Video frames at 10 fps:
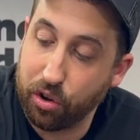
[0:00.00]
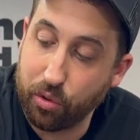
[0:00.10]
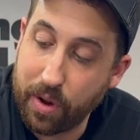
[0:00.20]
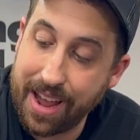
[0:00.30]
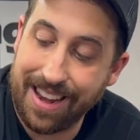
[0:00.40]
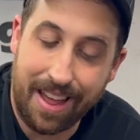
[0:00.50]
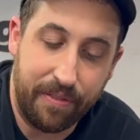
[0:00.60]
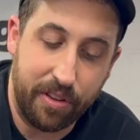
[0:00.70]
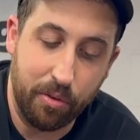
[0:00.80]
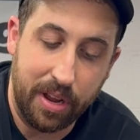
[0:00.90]
great
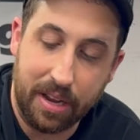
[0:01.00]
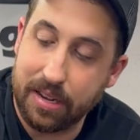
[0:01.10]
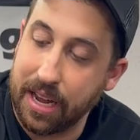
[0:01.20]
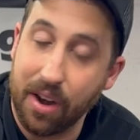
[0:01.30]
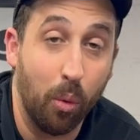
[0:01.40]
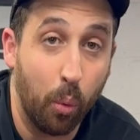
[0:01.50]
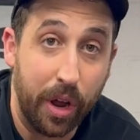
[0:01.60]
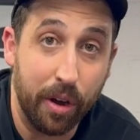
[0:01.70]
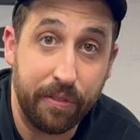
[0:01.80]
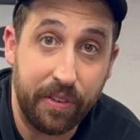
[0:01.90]
if you need to get a
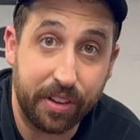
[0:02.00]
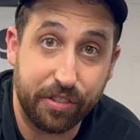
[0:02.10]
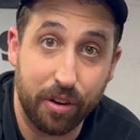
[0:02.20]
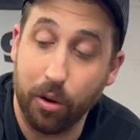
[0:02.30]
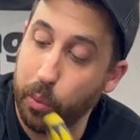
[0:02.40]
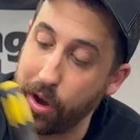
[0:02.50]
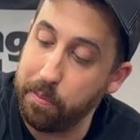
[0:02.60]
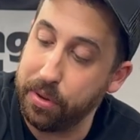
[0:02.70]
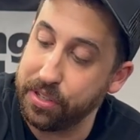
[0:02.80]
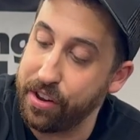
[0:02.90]
weird fixture or
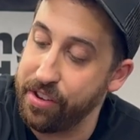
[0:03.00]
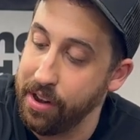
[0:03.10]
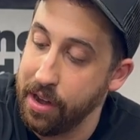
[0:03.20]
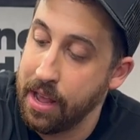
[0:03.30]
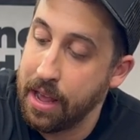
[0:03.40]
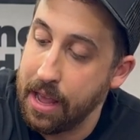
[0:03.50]
weird position,